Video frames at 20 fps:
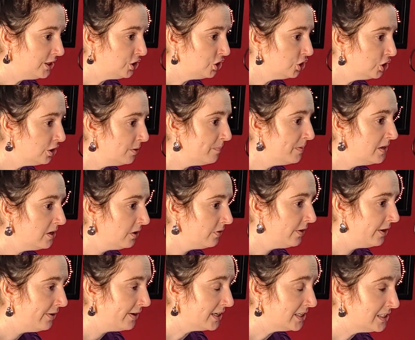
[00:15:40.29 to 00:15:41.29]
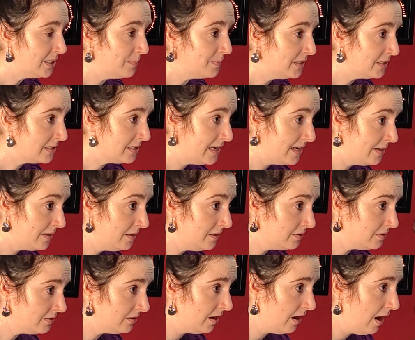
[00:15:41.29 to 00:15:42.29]
It should have been on their acceptance
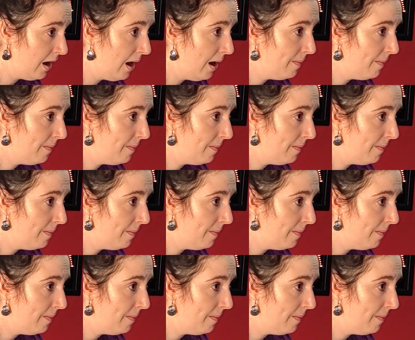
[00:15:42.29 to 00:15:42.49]
letters,